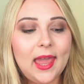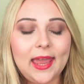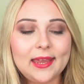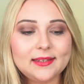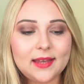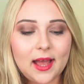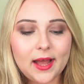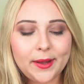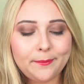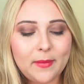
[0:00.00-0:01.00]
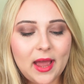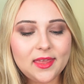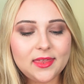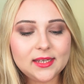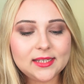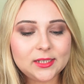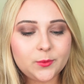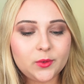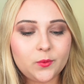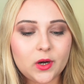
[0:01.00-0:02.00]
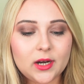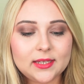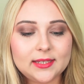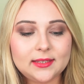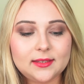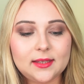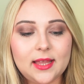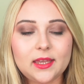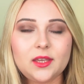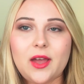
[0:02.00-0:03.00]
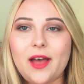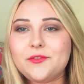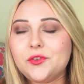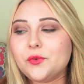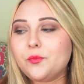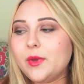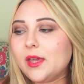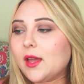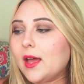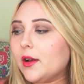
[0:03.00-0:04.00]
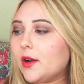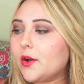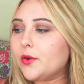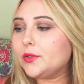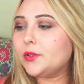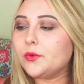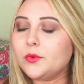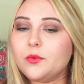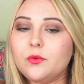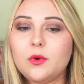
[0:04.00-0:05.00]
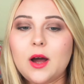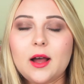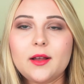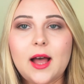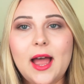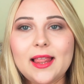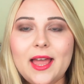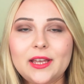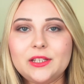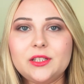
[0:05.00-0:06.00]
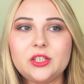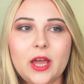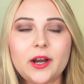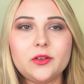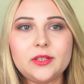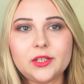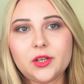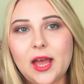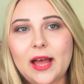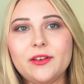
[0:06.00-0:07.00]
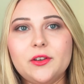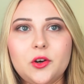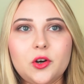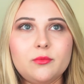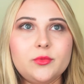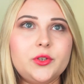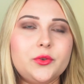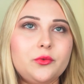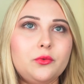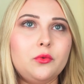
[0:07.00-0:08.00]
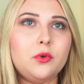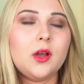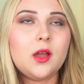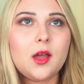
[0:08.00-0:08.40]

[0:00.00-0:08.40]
and I think that one works. Like, you have to pick, I don't know, to highlight shadows that you have at home, to